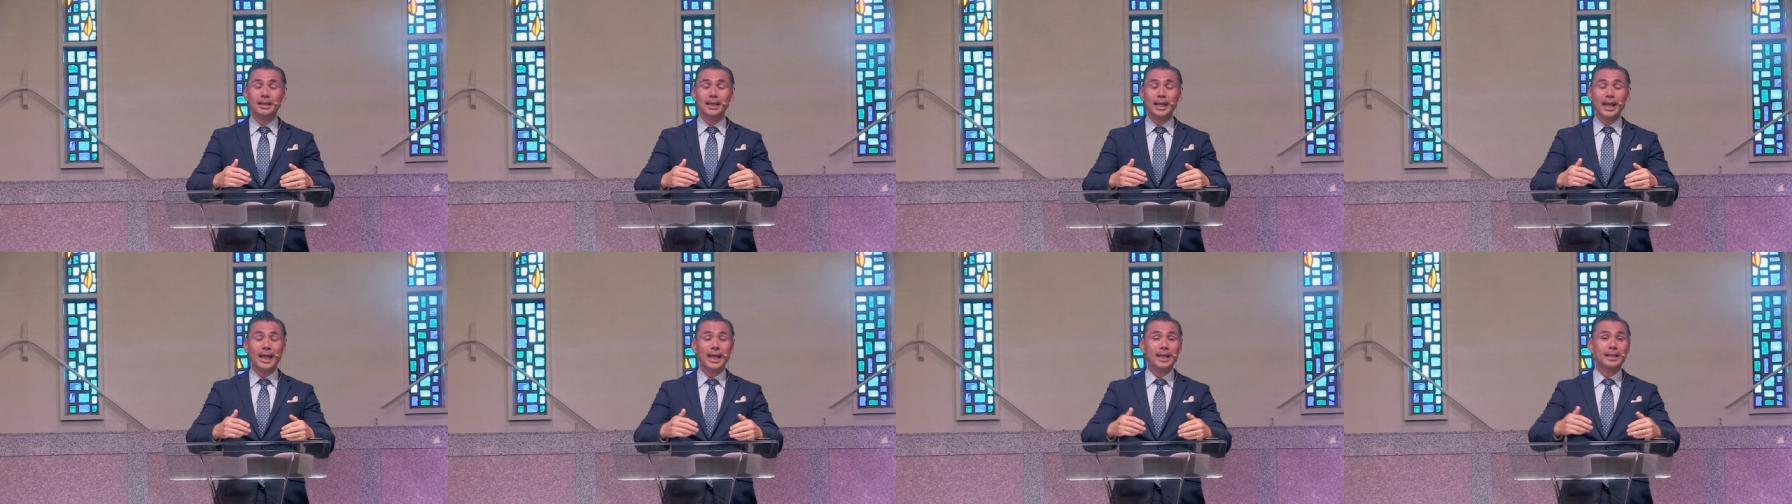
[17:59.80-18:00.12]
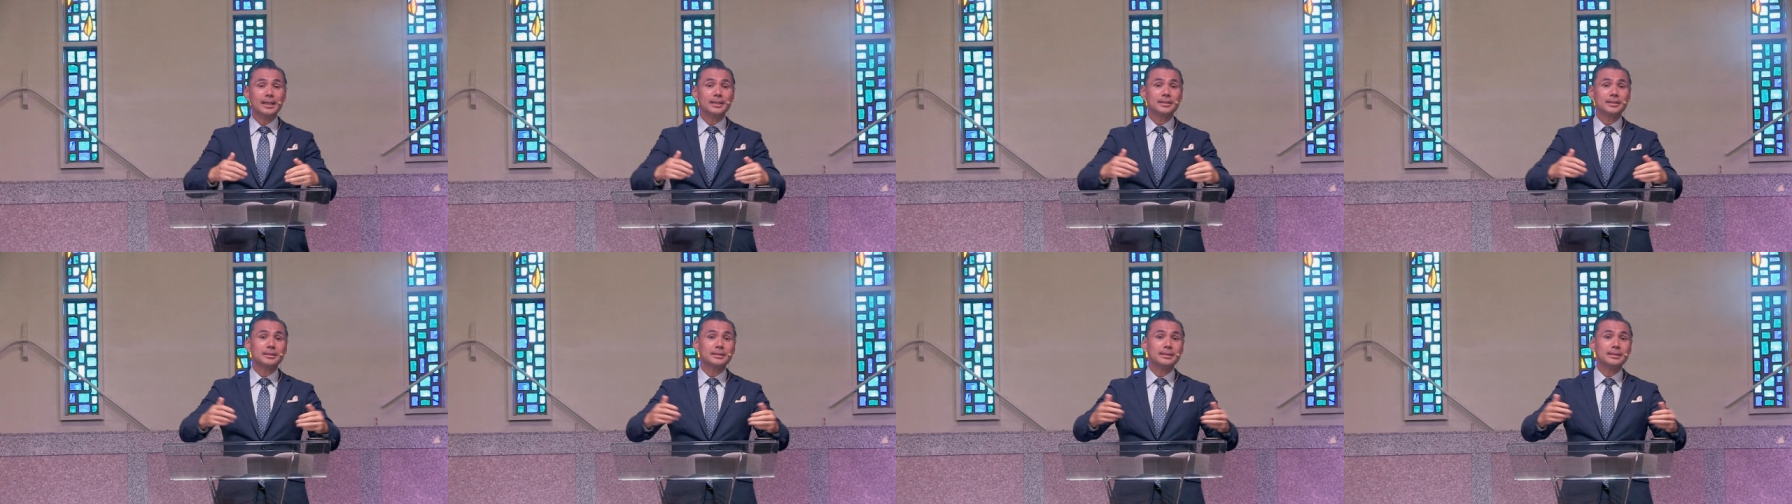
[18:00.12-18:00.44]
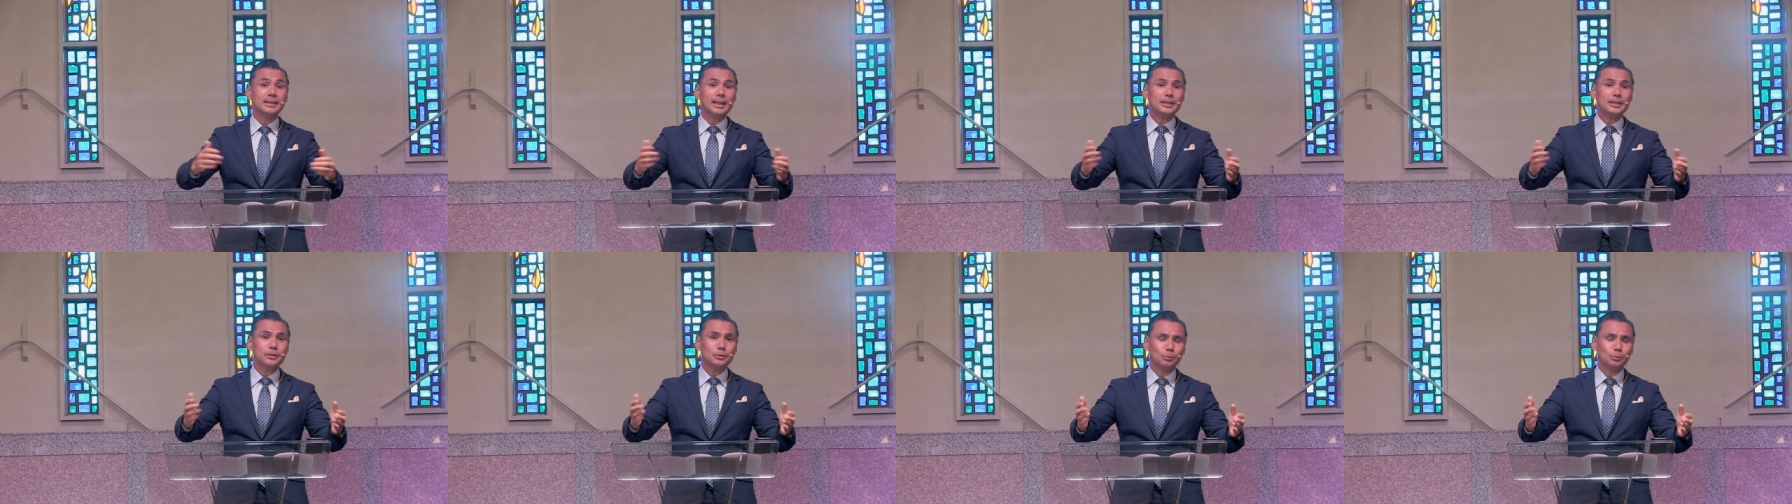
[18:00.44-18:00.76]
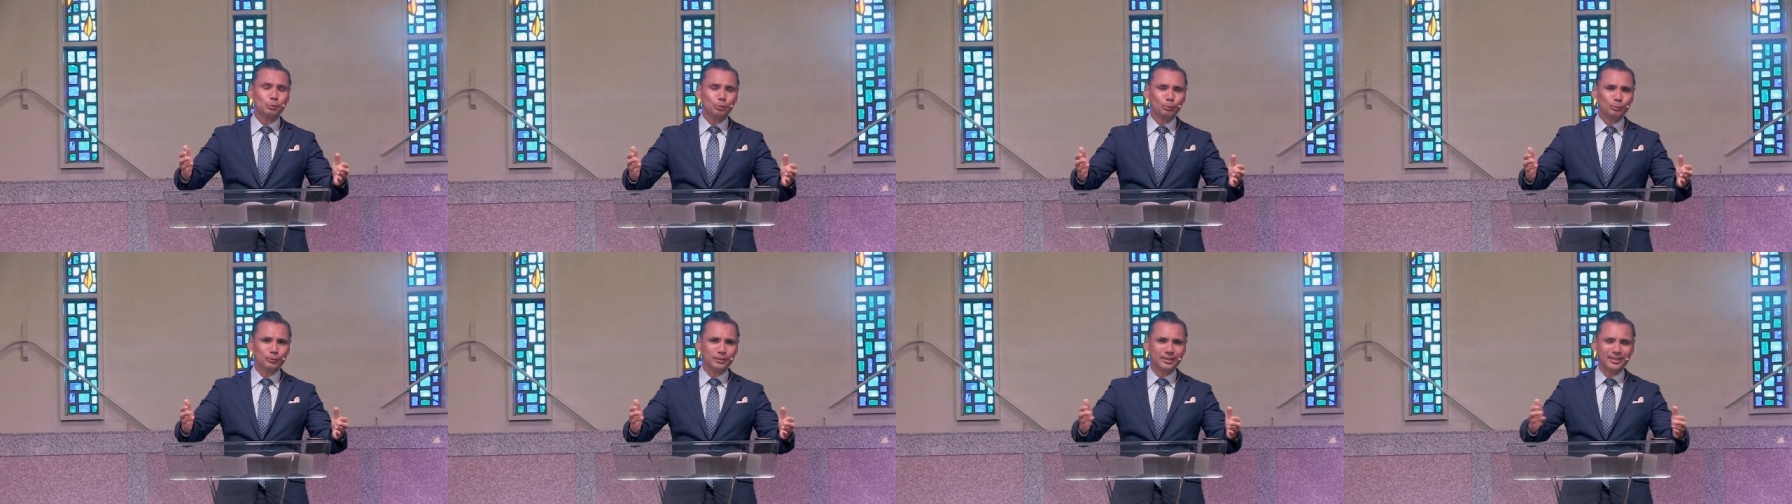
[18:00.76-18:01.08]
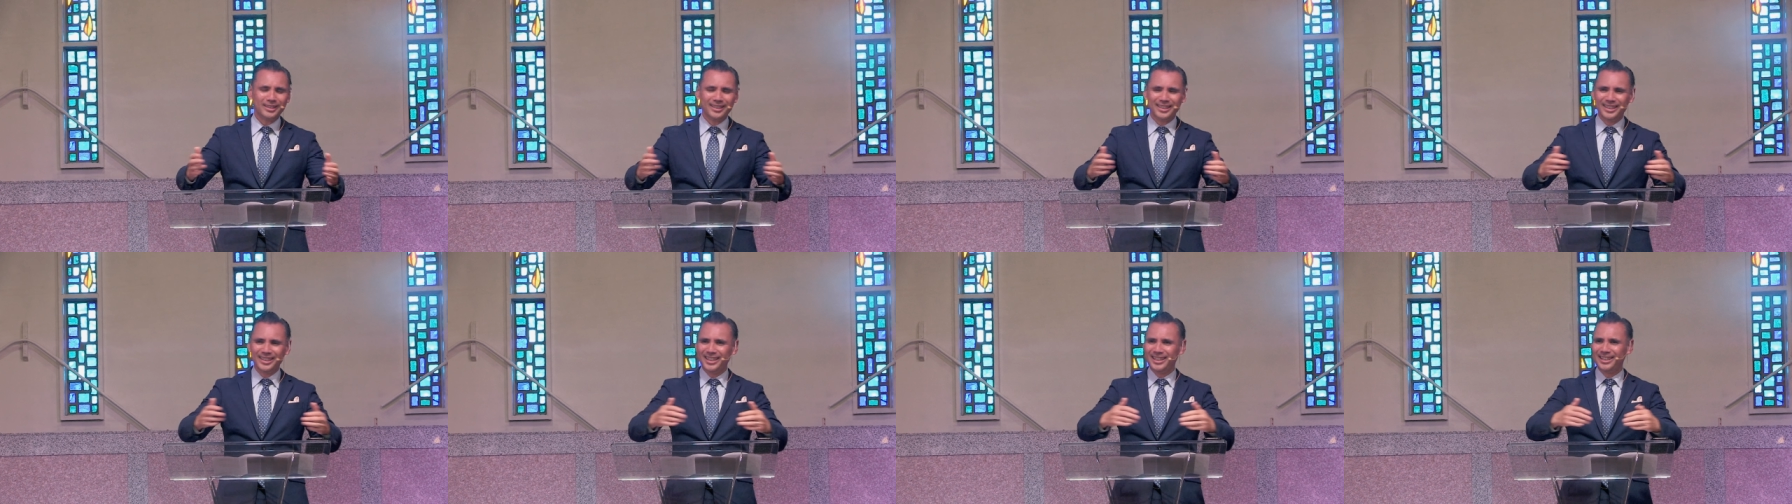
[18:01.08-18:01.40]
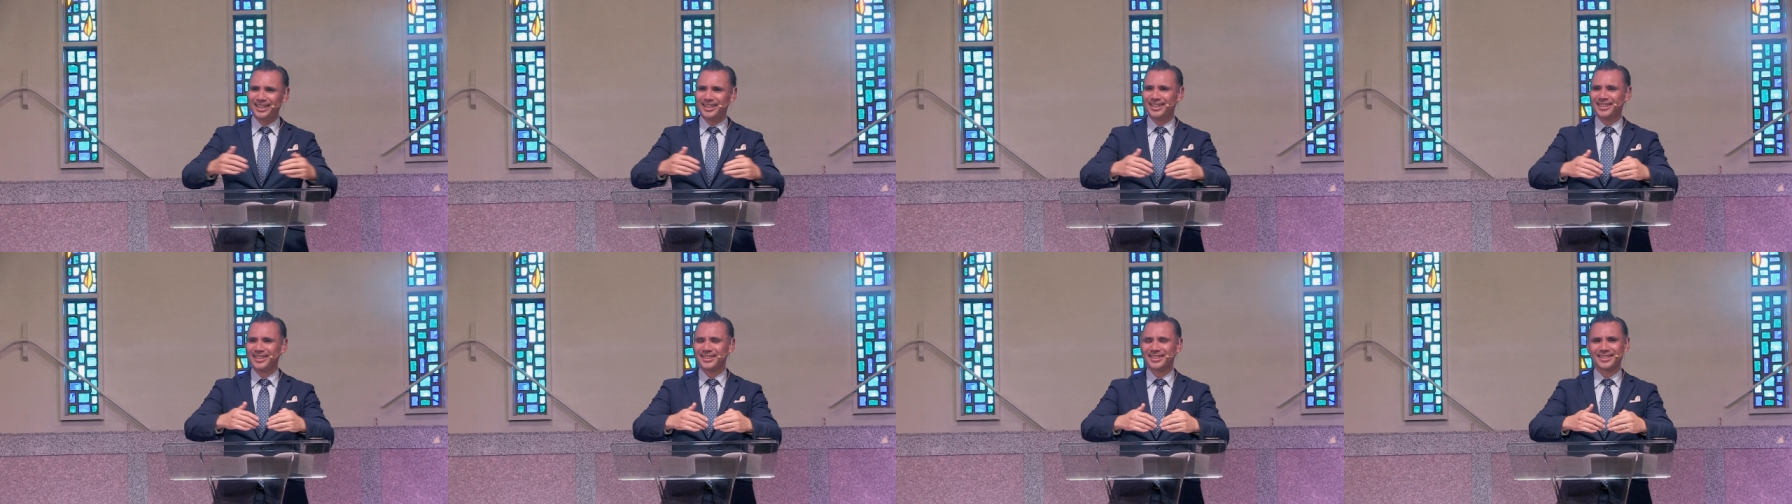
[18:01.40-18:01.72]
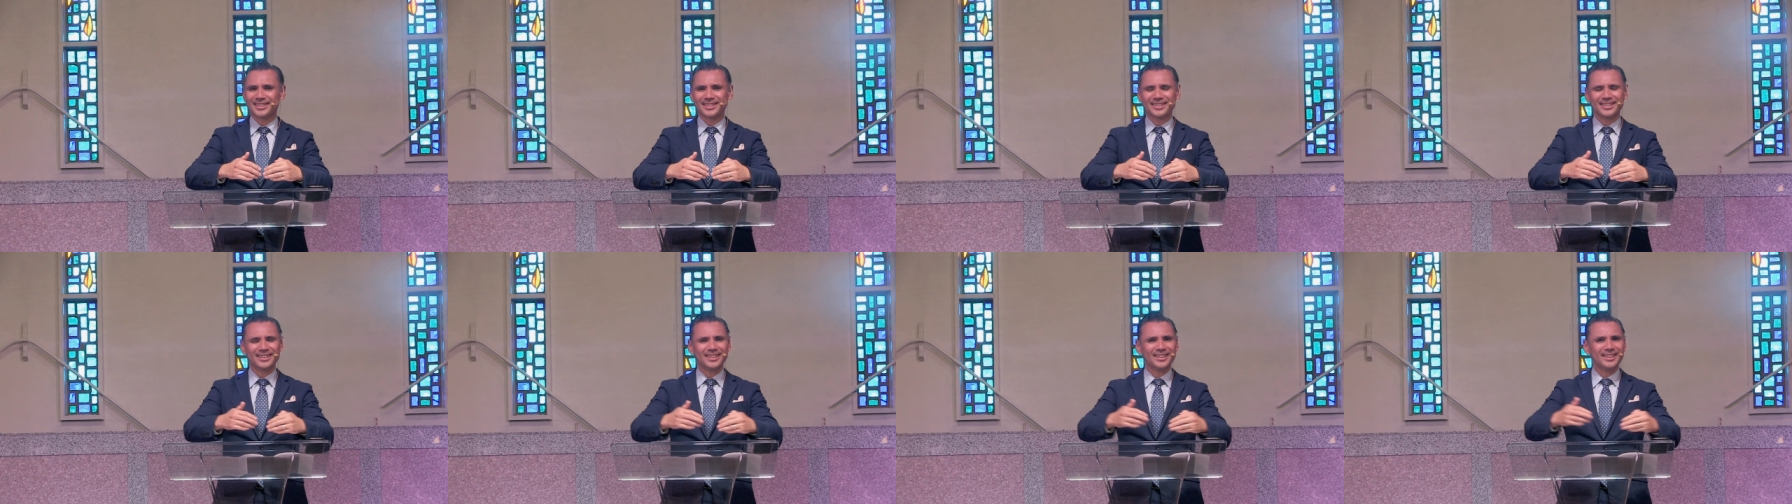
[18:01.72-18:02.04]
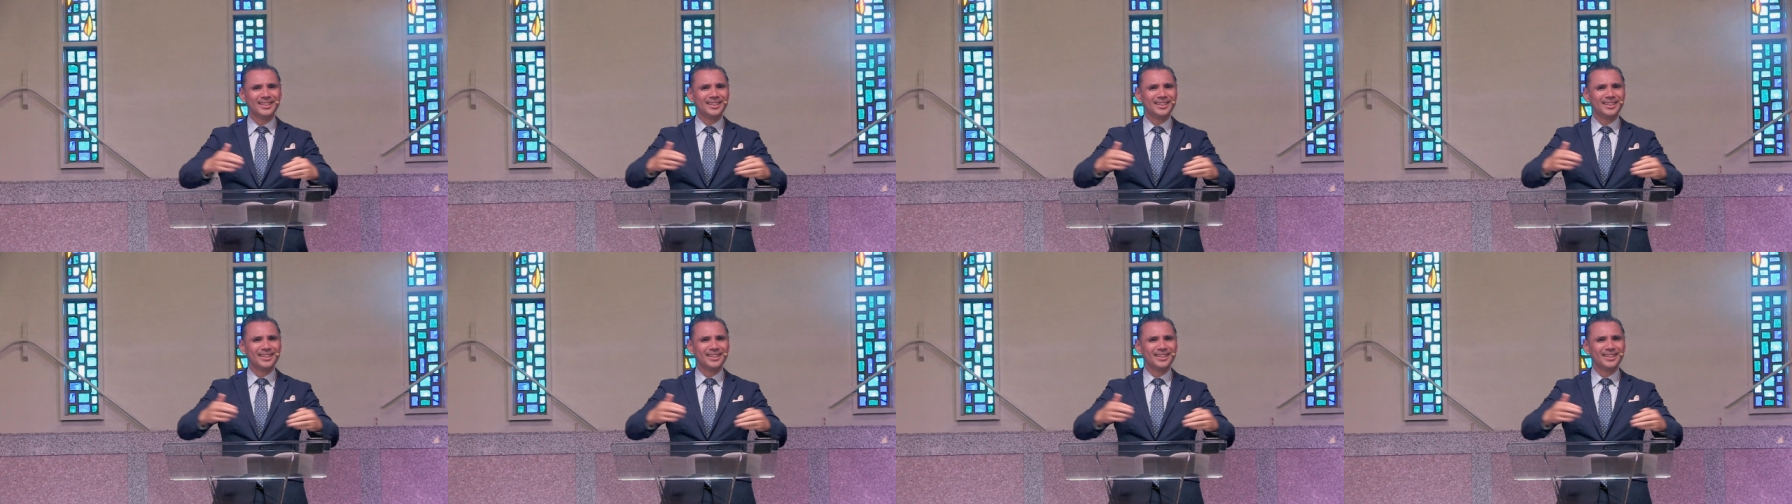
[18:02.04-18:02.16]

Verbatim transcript: And it's nestled in this